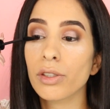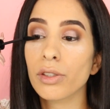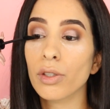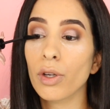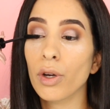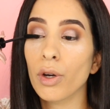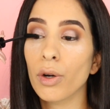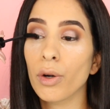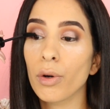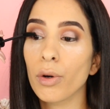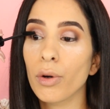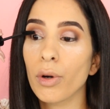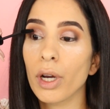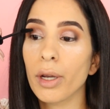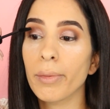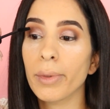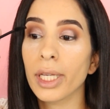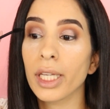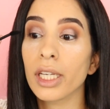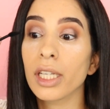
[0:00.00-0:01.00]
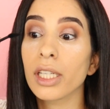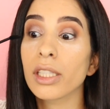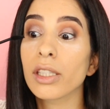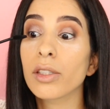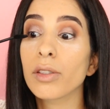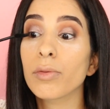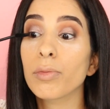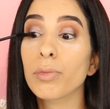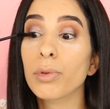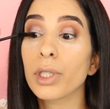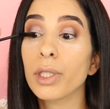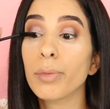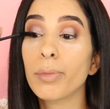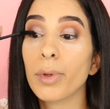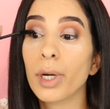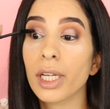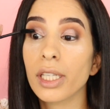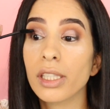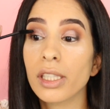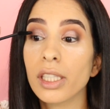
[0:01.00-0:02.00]
so I mean it's pretty
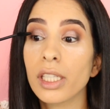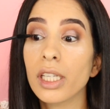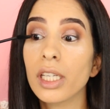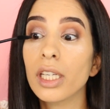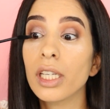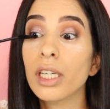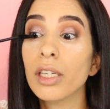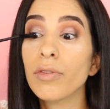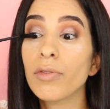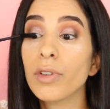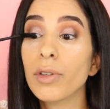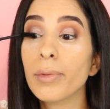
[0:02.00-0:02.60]
pricey